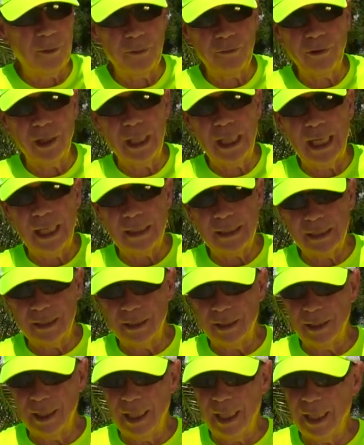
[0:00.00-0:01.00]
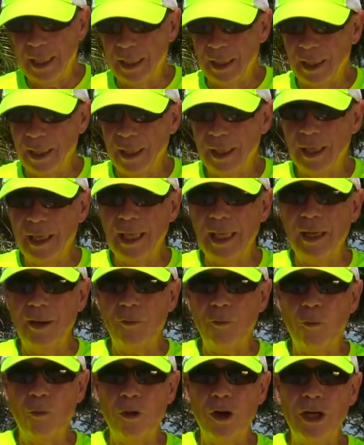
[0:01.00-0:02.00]
We run out to the lake, and
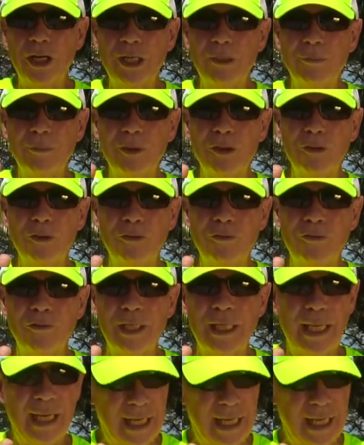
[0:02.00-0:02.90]
it's working beautifully.